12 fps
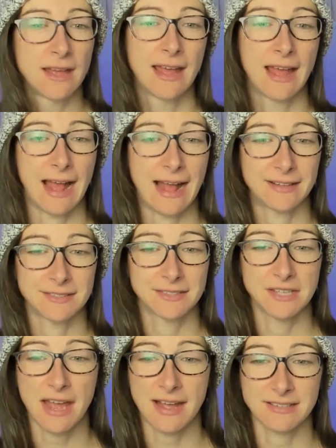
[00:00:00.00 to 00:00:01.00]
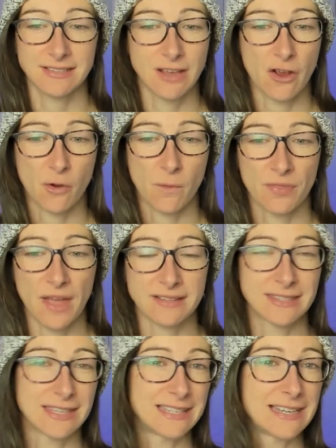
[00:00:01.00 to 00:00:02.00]
And yeah, so
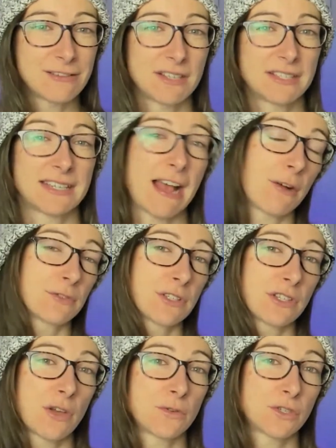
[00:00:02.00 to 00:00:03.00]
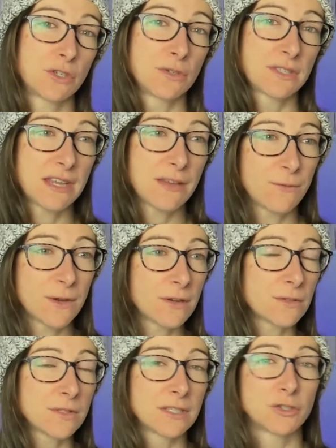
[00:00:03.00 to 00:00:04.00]
that's the nearest town to those two ski
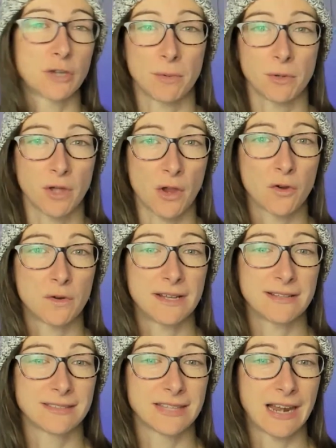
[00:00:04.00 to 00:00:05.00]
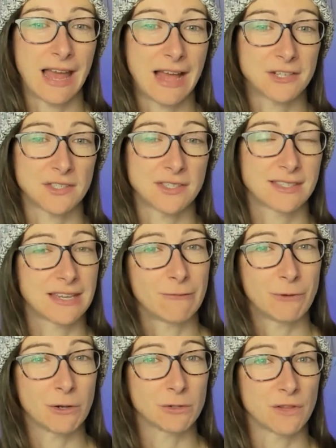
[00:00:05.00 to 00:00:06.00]
fields, and Treblecone is the largest ski
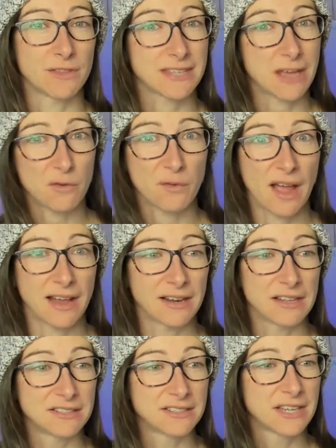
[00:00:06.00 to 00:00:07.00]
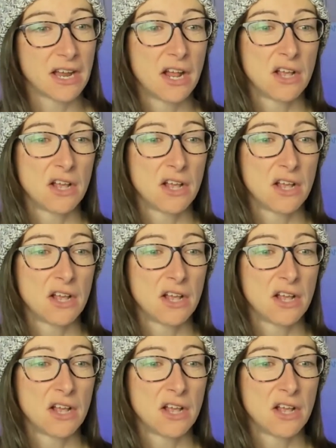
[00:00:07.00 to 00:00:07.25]
field on the South Island.